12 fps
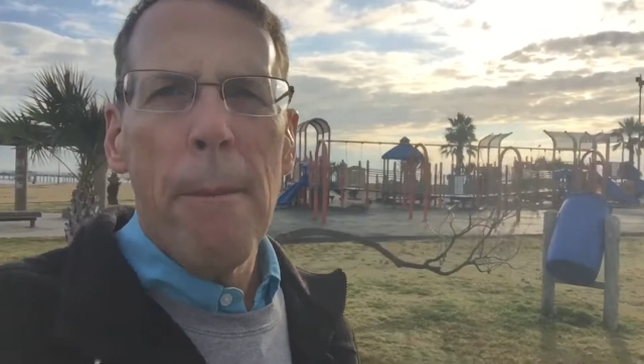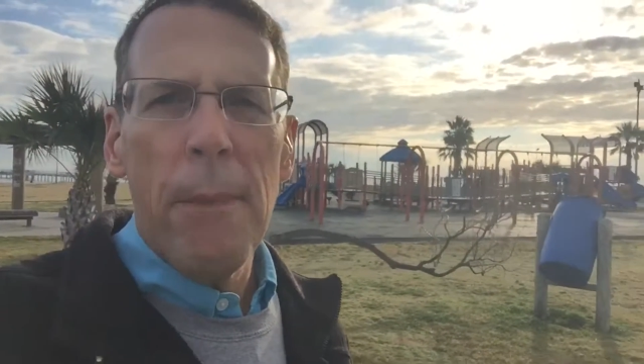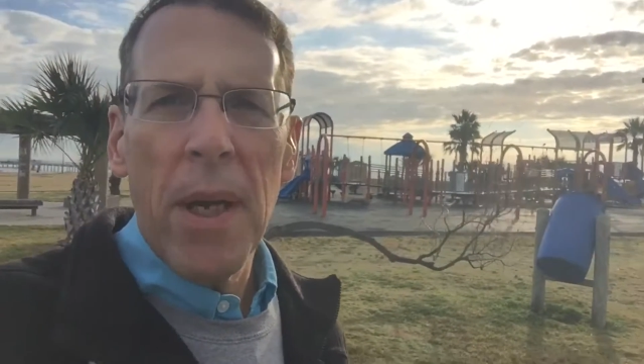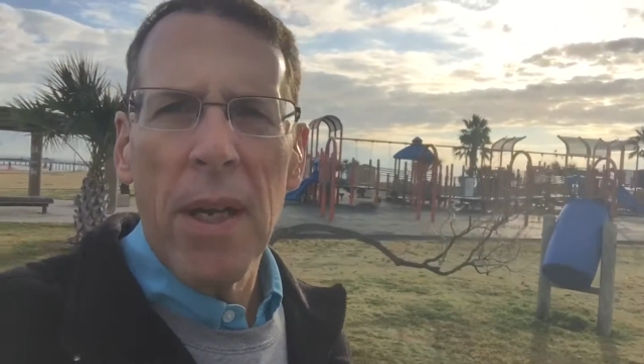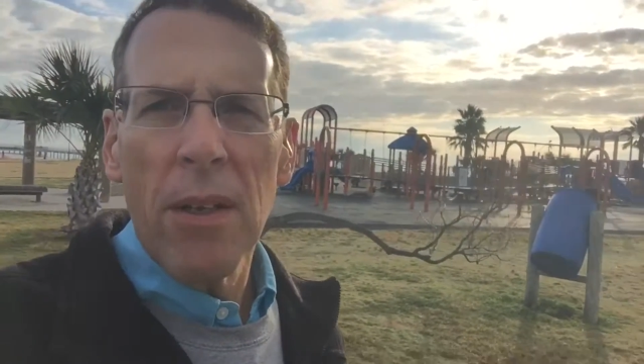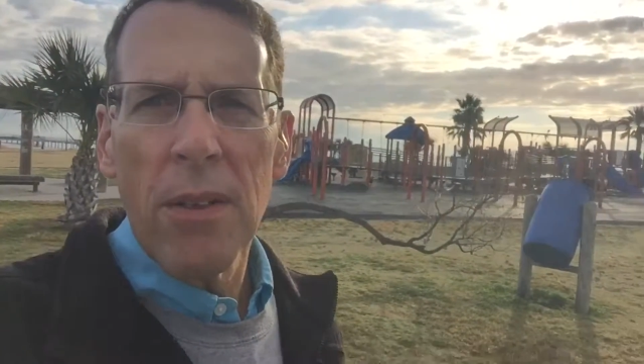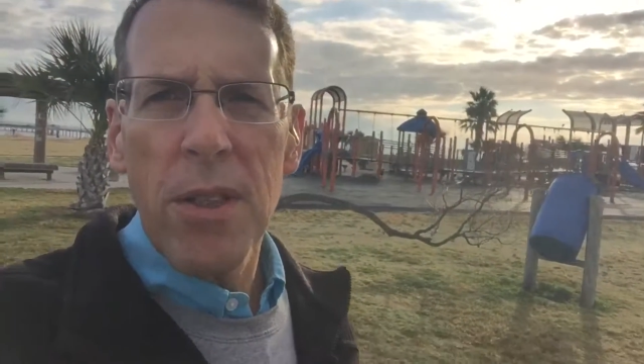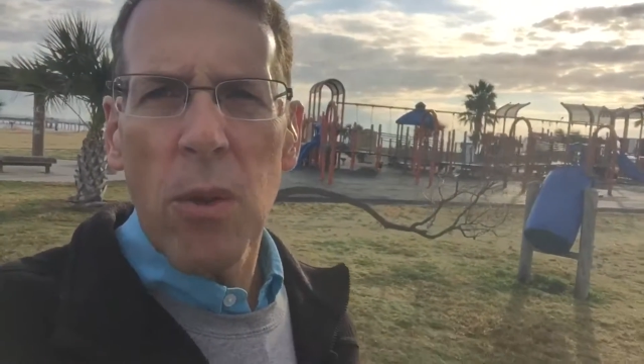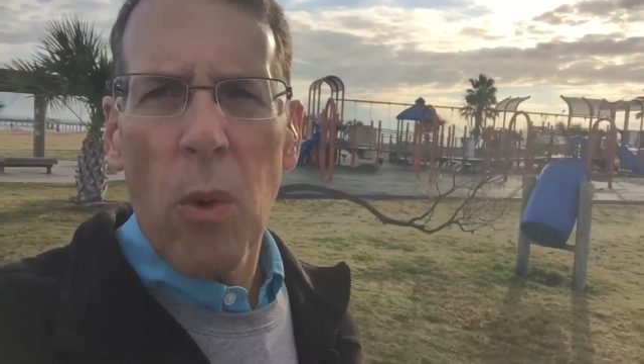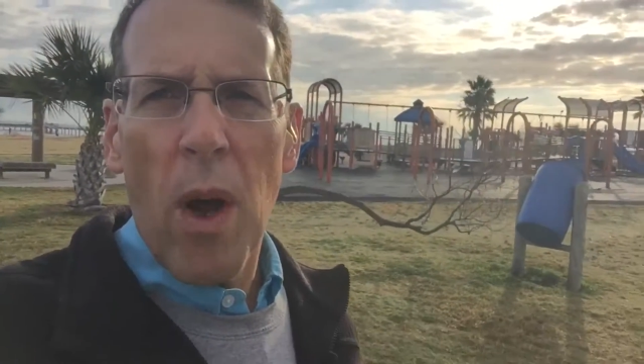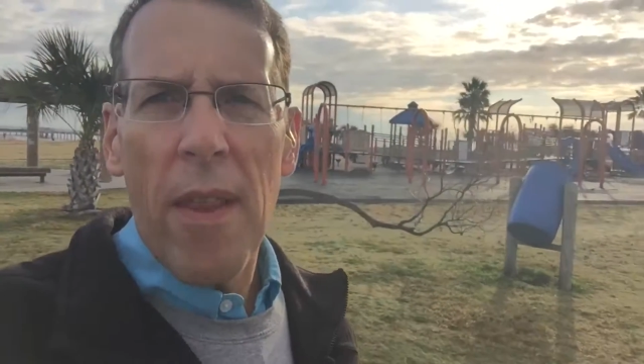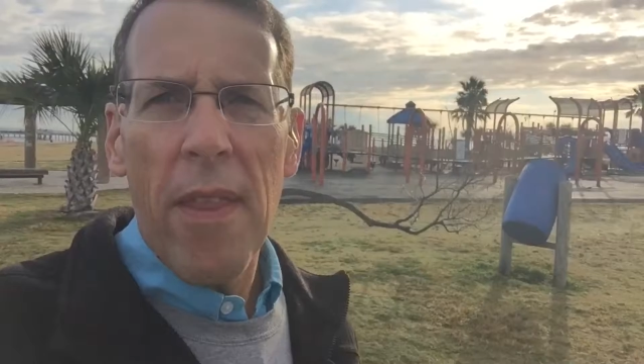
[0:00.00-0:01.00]
bills
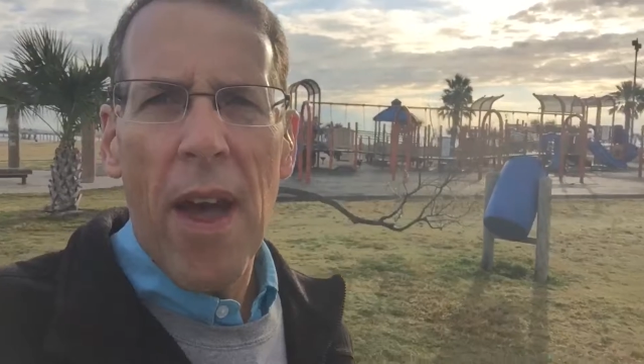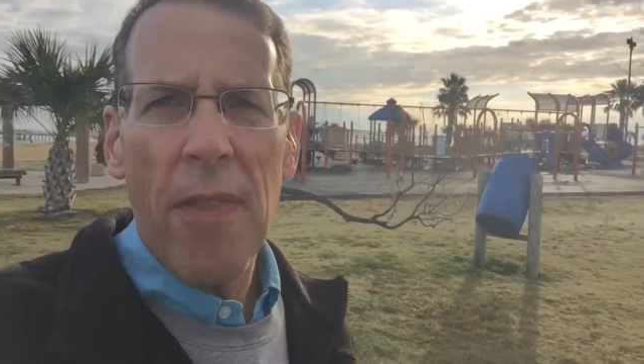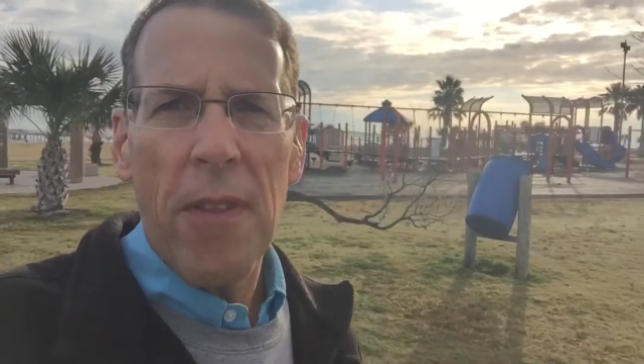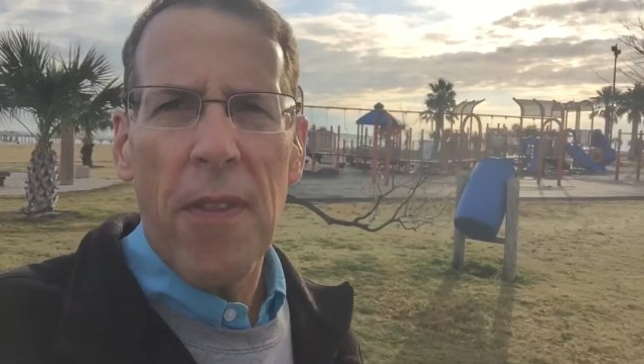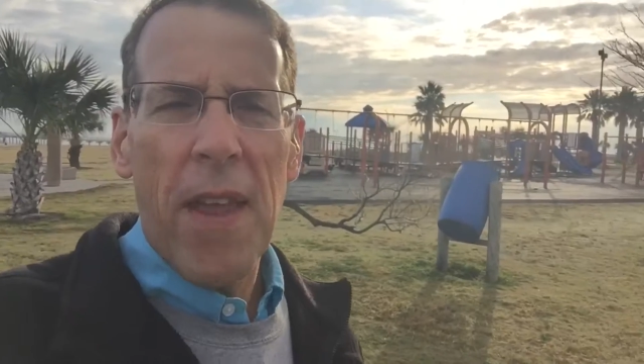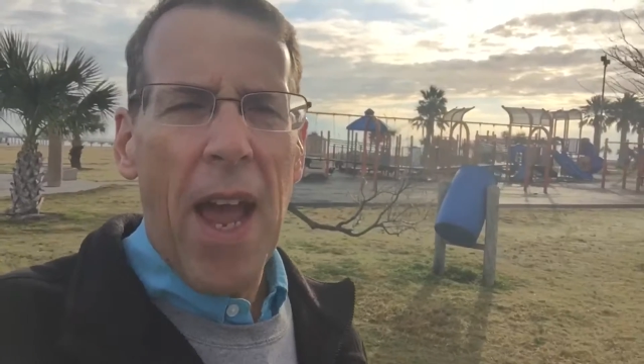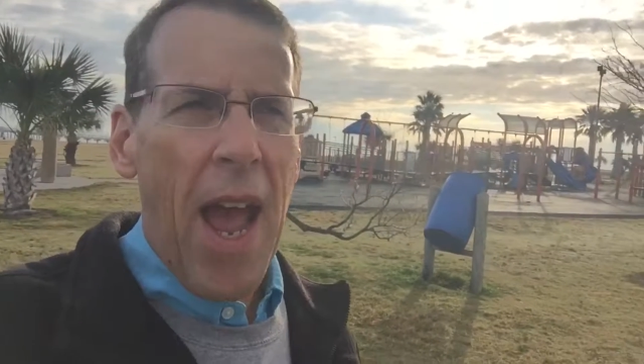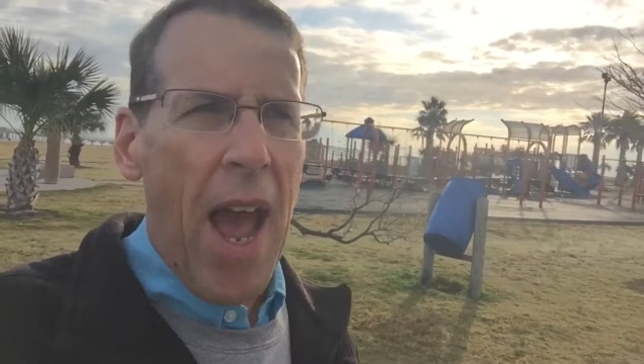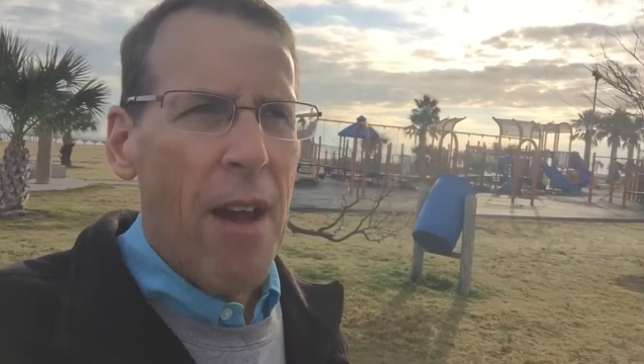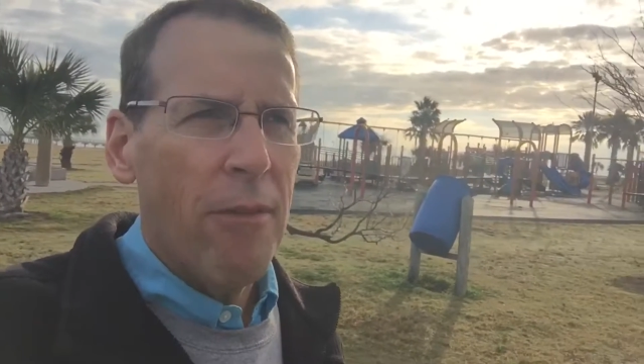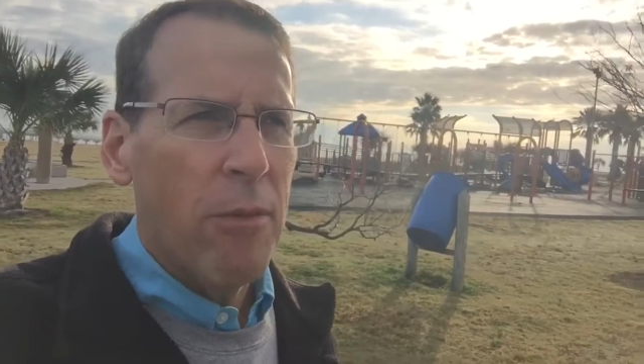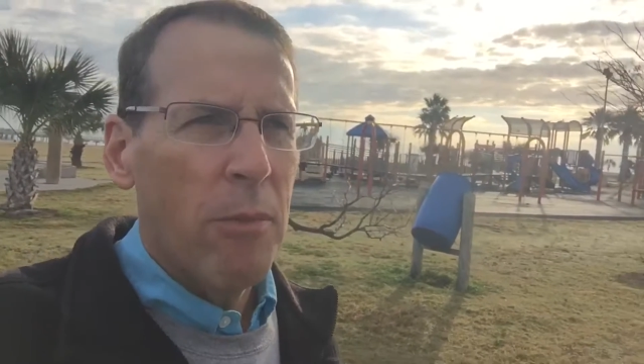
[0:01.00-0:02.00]
and whatnot than they
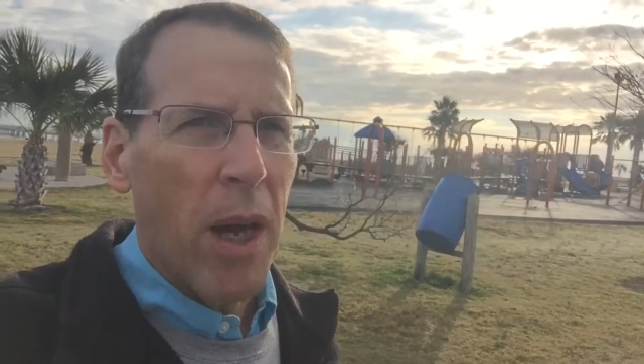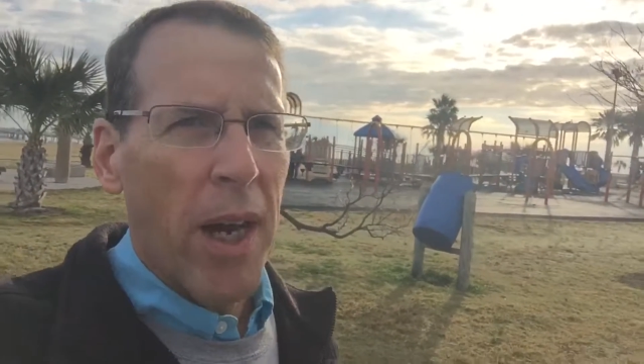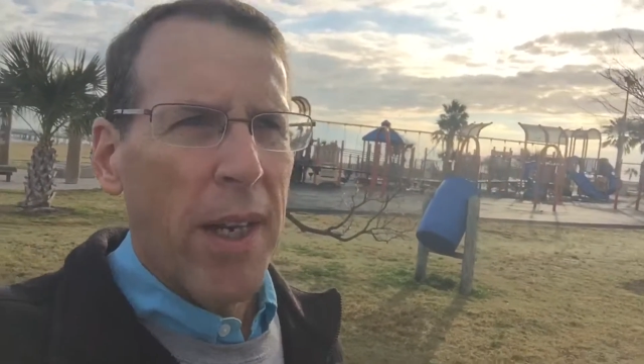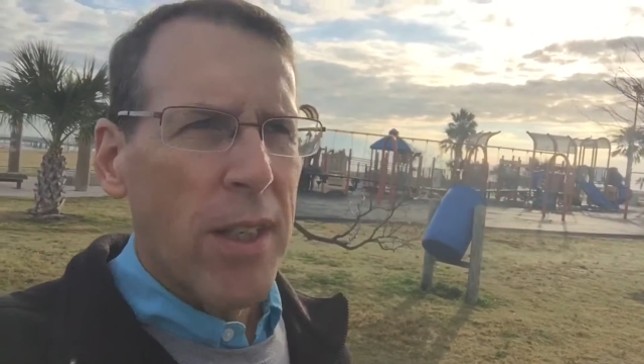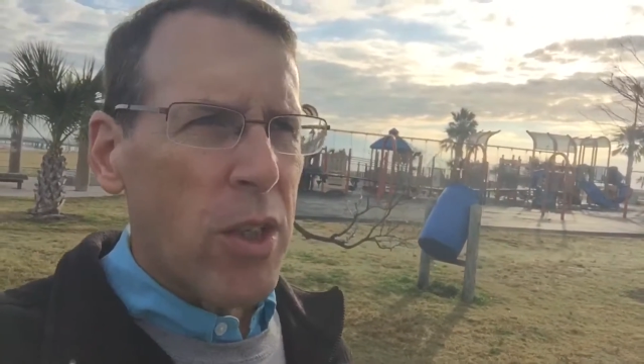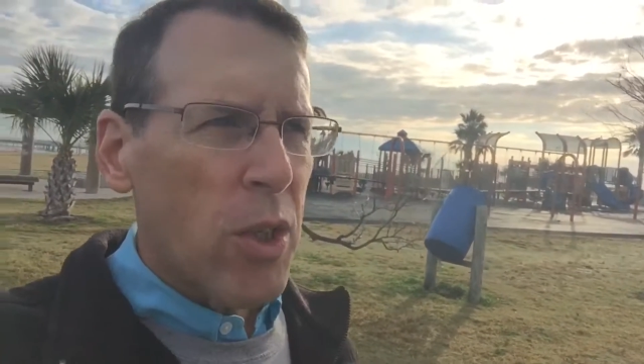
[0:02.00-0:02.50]
have money